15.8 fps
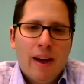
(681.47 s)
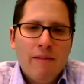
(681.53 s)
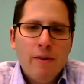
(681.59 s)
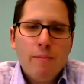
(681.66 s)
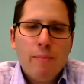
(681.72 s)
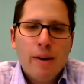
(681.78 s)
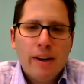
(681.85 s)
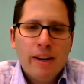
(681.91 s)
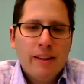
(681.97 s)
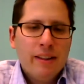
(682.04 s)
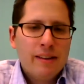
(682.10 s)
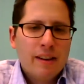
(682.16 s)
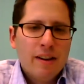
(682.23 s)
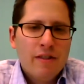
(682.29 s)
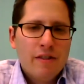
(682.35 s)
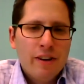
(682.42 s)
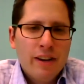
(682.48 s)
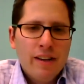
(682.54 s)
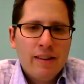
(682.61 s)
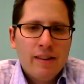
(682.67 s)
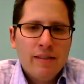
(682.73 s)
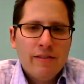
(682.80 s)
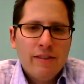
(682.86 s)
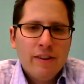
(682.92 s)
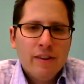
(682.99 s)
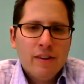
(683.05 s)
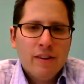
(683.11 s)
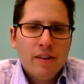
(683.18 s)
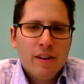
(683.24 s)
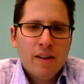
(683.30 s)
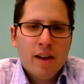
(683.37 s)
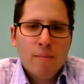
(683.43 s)
Everybody in this country needs to
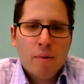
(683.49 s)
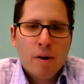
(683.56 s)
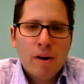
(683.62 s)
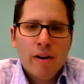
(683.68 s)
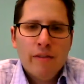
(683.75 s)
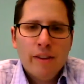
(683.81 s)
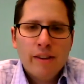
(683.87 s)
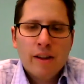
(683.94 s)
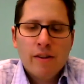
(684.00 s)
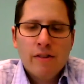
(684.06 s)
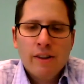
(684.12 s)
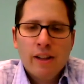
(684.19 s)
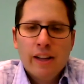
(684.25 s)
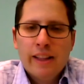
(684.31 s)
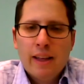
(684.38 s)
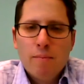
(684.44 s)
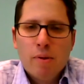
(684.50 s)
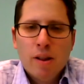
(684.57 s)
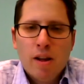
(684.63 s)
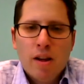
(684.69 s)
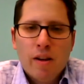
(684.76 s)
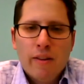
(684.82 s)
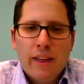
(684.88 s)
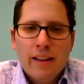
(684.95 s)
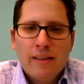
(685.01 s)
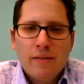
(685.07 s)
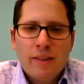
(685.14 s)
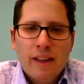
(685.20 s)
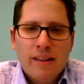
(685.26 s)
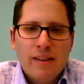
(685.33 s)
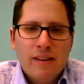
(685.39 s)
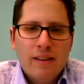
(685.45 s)
feel a part of this country like they belong.
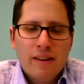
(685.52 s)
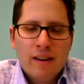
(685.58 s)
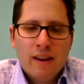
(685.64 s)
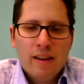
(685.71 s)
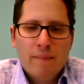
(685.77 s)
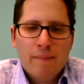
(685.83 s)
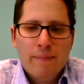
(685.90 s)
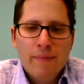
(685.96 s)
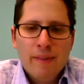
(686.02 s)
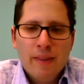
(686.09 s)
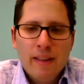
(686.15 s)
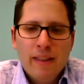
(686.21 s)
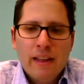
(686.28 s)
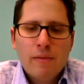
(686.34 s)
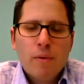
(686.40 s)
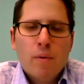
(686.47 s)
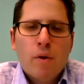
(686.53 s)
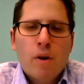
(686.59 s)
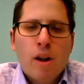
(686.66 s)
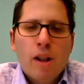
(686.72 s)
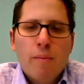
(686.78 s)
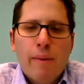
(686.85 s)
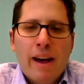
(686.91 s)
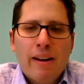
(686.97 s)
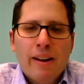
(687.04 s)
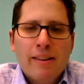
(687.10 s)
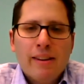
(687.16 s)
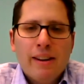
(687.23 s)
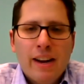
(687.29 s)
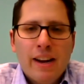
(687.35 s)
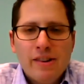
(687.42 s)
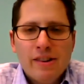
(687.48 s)
That's what we're all about
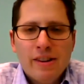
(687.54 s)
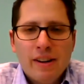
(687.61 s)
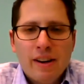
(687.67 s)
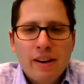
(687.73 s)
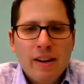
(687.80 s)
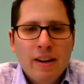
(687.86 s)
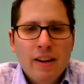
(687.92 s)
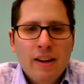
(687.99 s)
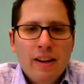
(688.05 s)
as a nation.